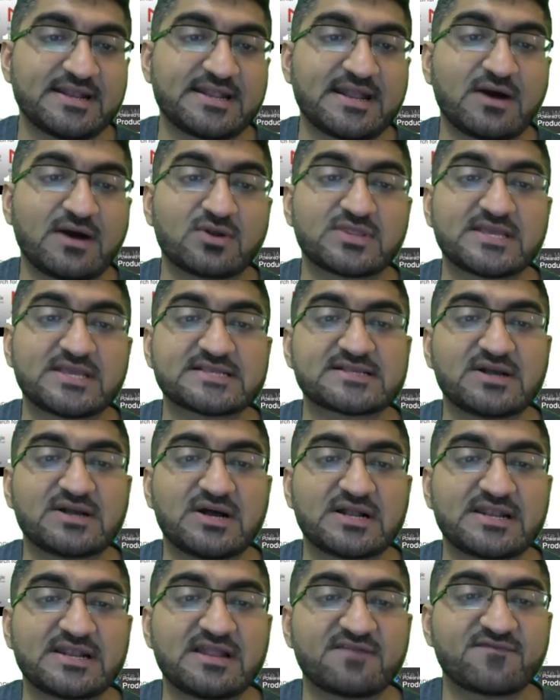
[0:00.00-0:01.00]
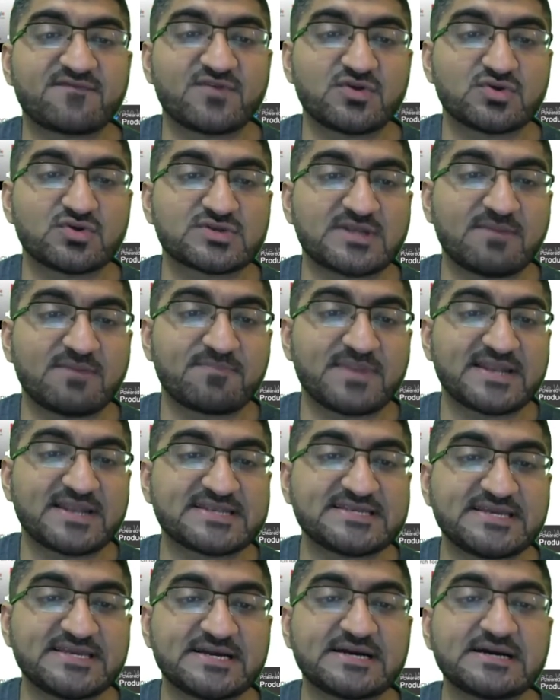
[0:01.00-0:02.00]
Now there's a done for you
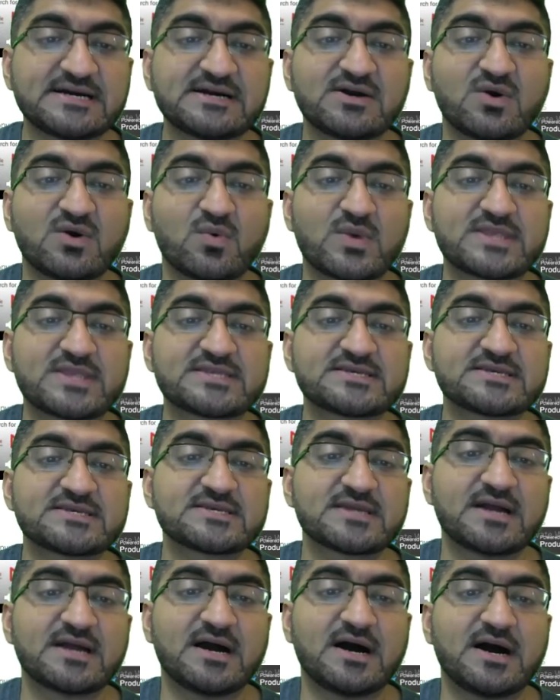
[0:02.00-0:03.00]
template here, which